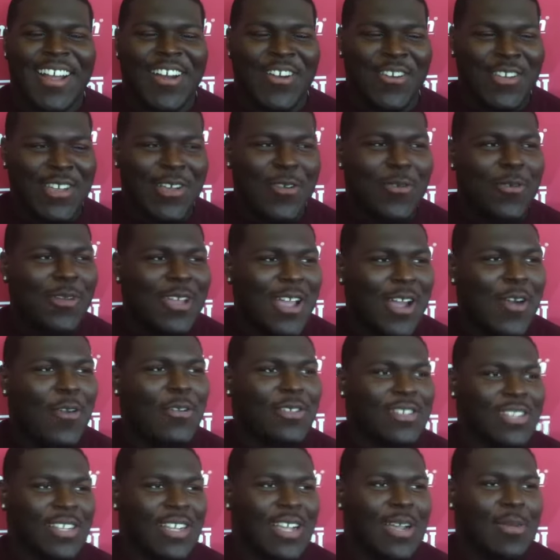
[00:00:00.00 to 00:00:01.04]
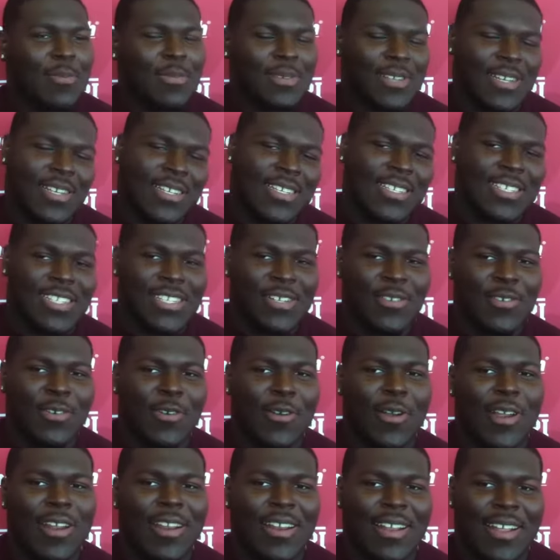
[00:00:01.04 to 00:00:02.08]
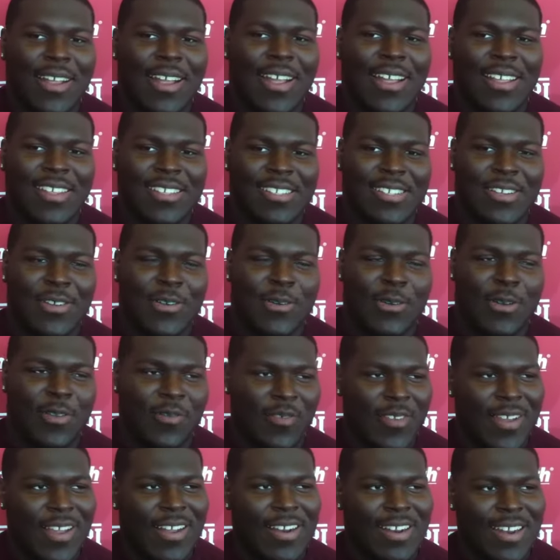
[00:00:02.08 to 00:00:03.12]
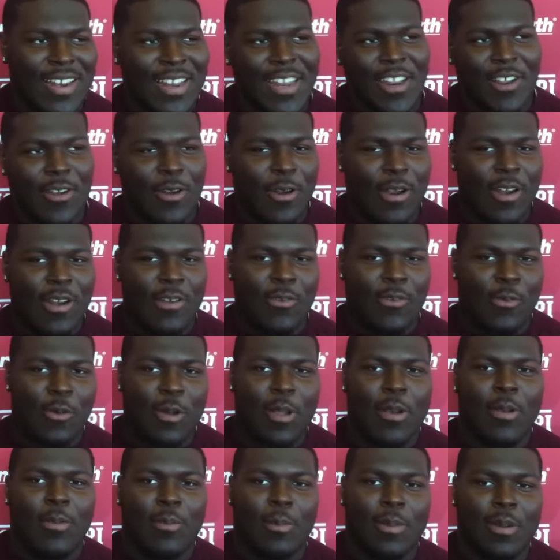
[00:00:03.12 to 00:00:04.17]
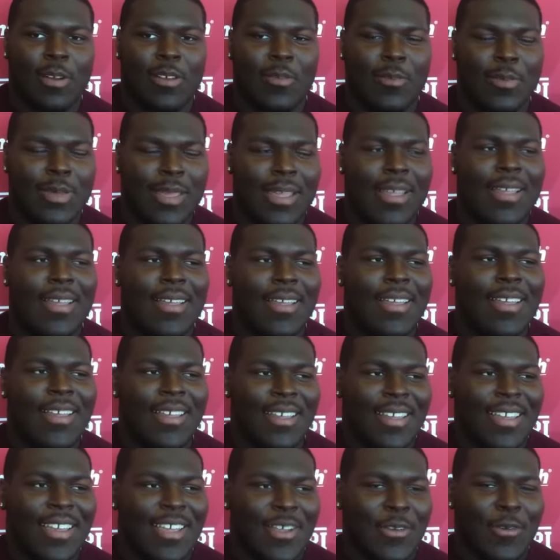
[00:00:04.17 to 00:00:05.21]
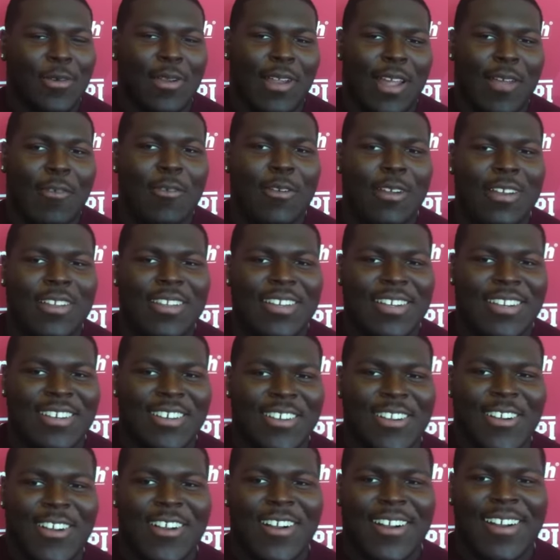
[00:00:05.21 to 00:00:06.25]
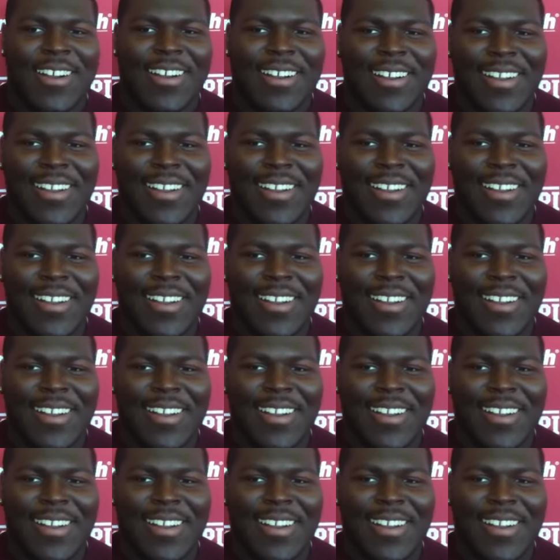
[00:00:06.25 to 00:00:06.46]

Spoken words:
Oh, yeah, we always in competition to see who graded high, so to find out he graded one above me, I really took it to heart.